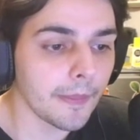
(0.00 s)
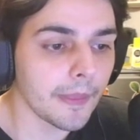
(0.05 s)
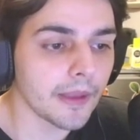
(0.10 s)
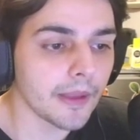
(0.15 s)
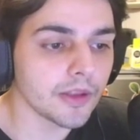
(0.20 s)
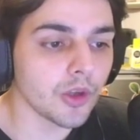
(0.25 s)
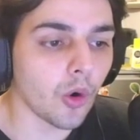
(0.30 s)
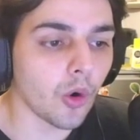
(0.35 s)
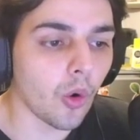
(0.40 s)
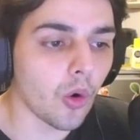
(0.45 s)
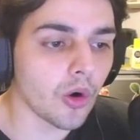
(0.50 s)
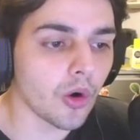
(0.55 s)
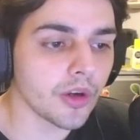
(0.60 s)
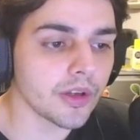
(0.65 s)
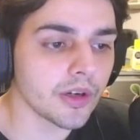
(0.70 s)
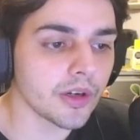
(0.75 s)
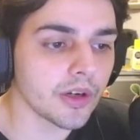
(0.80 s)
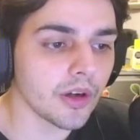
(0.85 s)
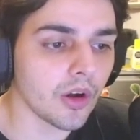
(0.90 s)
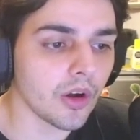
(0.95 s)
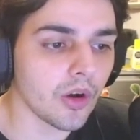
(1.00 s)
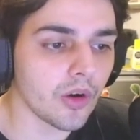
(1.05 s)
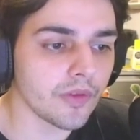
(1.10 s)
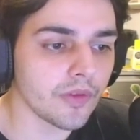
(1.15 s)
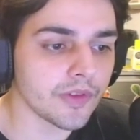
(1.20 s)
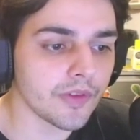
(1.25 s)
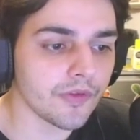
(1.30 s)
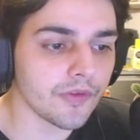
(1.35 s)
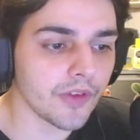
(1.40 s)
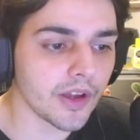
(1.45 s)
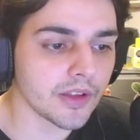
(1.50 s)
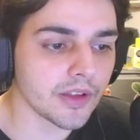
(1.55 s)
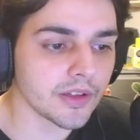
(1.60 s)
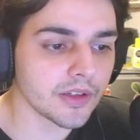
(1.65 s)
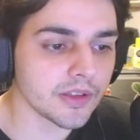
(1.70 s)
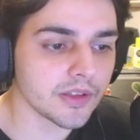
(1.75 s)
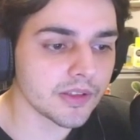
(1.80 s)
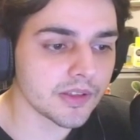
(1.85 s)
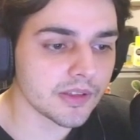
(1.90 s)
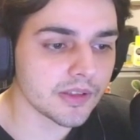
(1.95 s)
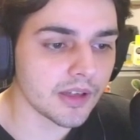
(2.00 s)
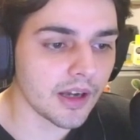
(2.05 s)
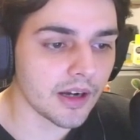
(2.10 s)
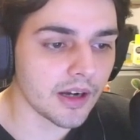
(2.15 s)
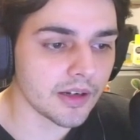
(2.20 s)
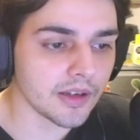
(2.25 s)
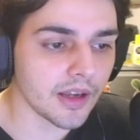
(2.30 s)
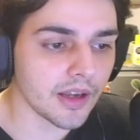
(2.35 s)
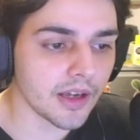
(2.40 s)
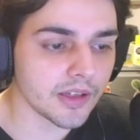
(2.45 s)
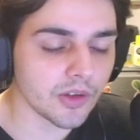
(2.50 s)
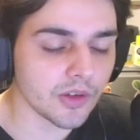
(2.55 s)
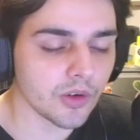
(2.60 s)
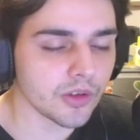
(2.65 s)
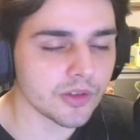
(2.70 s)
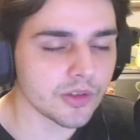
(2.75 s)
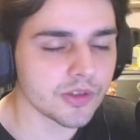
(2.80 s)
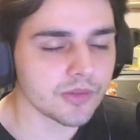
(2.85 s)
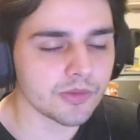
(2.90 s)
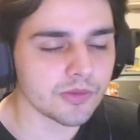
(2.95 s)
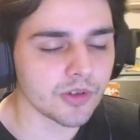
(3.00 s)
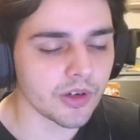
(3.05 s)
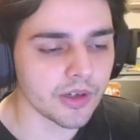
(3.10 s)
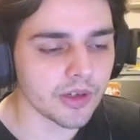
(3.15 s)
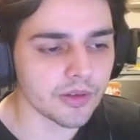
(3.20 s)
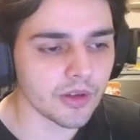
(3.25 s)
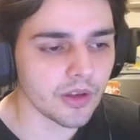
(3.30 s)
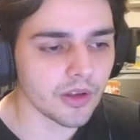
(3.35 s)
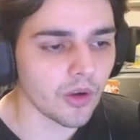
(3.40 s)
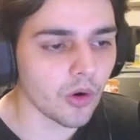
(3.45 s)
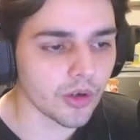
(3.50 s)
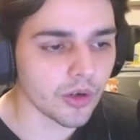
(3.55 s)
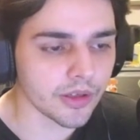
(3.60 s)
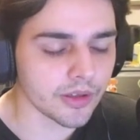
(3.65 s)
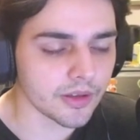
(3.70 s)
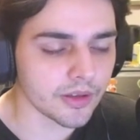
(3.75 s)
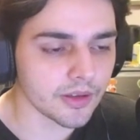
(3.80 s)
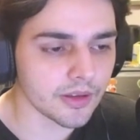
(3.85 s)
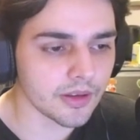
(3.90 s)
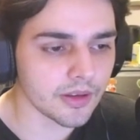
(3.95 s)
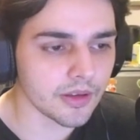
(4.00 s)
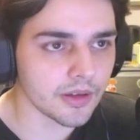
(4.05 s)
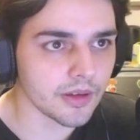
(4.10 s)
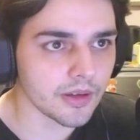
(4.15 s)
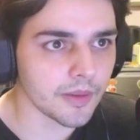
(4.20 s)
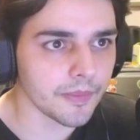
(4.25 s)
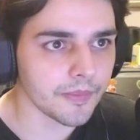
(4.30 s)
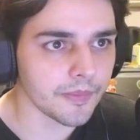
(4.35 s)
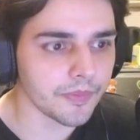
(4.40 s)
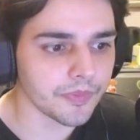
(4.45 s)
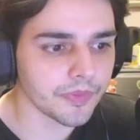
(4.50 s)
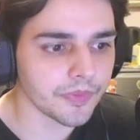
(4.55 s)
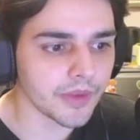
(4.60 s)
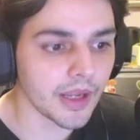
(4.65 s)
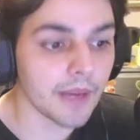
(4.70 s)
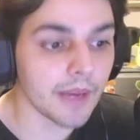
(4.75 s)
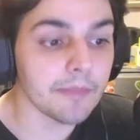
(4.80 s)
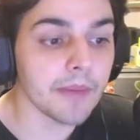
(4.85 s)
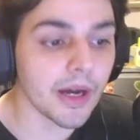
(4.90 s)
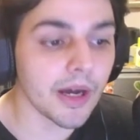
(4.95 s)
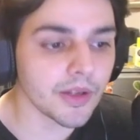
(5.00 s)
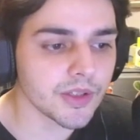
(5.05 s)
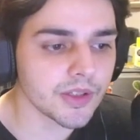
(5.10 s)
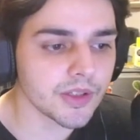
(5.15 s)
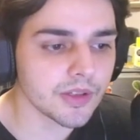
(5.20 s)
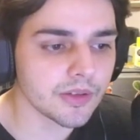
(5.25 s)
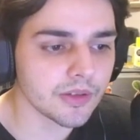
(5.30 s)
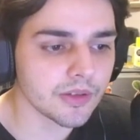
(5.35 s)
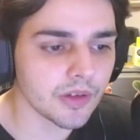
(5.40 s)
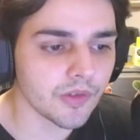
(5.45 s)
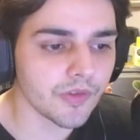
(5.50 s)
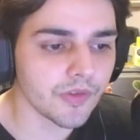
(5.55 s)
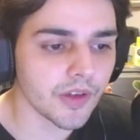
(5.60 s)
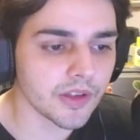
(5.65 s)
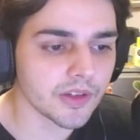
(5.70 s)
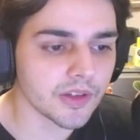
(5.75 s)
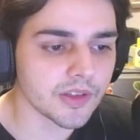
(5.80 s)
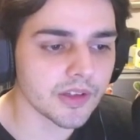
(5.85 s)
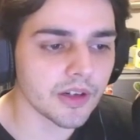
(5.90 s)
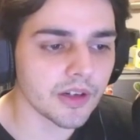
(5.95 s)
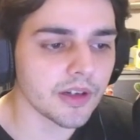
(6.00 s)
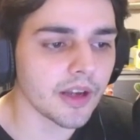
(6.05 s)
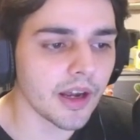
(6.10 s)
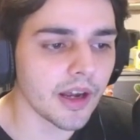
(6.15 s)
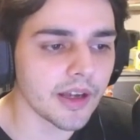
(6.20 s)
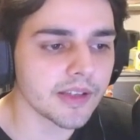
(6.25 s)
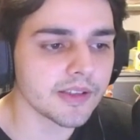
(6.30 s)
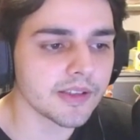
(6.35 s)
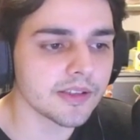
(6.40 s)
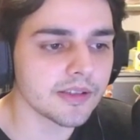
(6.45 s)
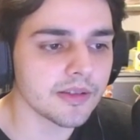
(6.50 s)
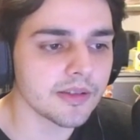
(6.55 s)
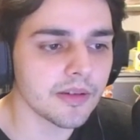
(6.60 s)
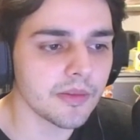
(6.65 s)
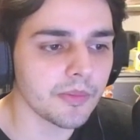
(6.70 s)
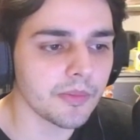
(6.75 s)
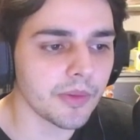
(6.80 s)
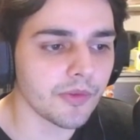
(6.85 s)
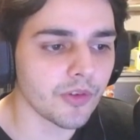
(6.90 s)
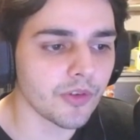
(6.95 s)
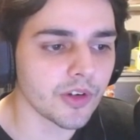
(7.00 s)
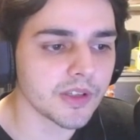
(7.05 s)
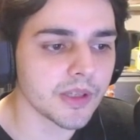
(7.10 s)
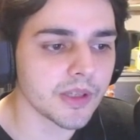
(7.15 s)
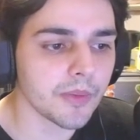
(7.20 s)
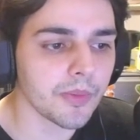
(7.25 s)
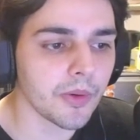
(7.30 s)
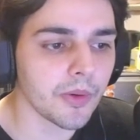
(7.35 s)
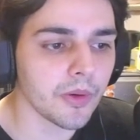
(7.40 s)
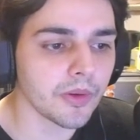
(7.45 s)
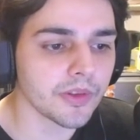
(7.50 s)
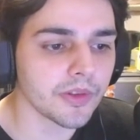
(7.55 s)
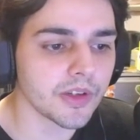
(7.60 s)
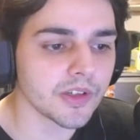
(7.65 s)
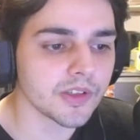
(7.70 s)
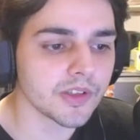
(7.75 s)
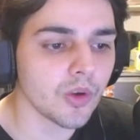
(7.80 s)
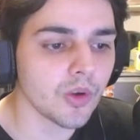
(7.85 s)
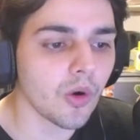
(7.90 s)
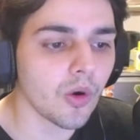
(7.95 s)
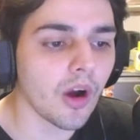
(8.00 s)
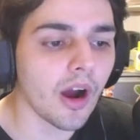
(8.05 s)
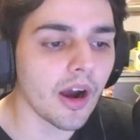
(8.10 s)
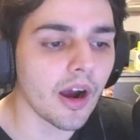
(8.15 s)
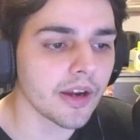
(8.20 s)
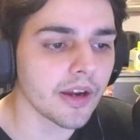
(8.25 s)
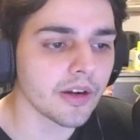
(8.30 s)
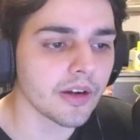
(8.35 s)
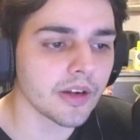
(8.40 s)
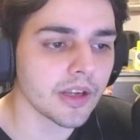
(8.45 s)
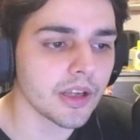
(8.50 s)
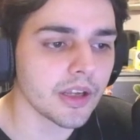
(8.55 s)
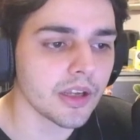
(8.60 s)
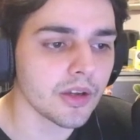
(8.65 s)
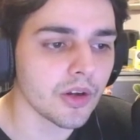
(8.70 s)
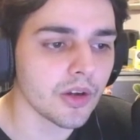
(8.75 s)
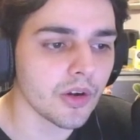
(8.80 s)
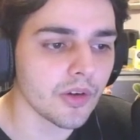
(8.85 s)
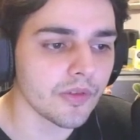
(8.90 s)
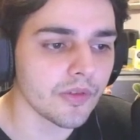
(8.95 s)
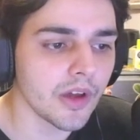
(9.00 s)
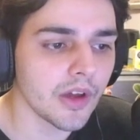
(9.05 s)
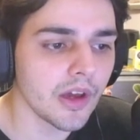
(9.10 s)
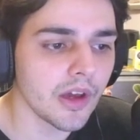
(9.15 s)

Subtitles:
The order of the feathers are nice, or sorry, not order. The amount of feathers are nice. But for example, there's no hierarchy of...